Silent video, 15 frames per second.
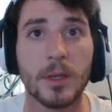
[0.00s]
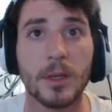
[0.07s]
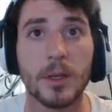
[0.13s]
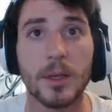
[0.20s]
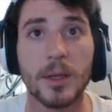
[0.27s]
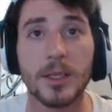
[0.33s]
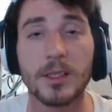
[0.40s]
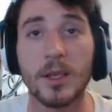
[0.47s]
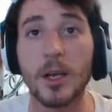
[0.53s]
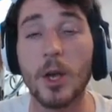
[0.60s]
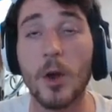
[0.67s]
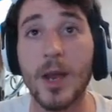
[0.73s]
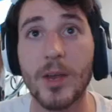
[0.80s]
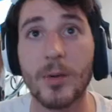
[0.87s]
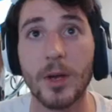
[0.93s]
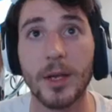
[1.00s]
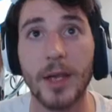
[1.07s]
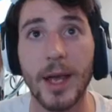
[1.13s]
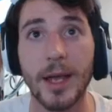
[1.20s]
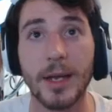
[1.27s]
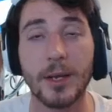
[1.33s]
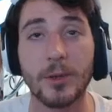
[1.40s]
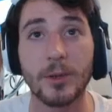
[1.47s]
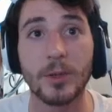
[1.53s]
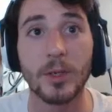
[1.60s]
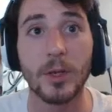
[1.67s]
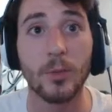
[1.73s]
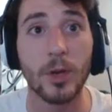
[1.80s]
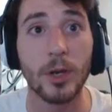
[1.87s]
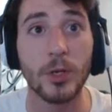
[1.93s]
Let's not go anywhere yet.
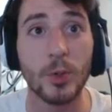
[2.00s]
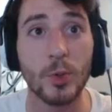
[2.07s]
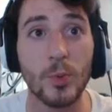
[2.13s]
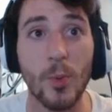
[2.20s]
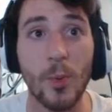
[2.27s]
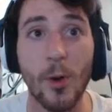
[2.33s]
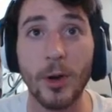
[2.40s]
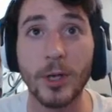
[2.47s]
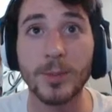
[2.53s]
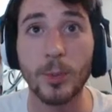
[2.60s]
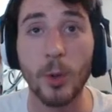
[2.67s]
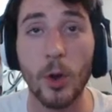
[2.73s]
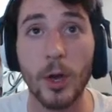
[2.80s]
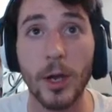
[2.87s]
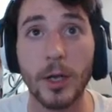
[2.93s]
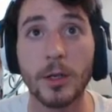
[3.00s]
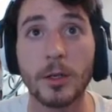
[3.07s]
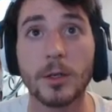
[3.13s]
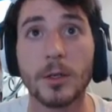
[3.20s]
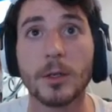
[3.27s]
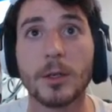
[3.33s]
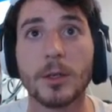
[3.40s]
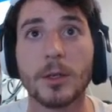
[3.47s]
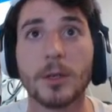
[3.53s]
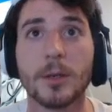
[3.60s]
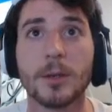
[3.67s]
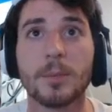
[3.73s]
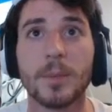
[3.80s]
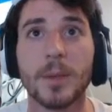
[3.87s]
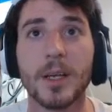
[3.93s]
I want to do more exploring
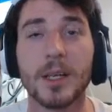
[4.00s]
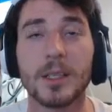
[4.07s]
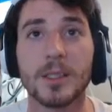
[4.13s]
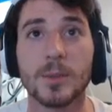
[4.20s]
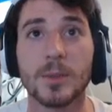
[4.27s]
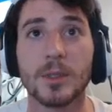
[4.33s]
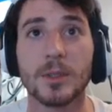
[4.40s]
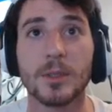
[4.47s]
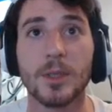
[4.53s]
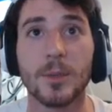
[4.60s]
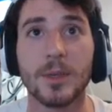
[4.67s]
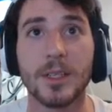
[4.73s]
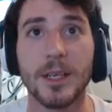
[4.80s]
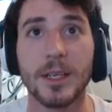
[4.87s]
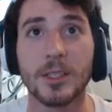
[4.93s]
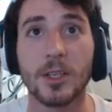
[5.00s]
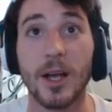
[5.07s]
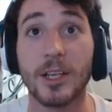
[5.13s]
because I'm a ding dong.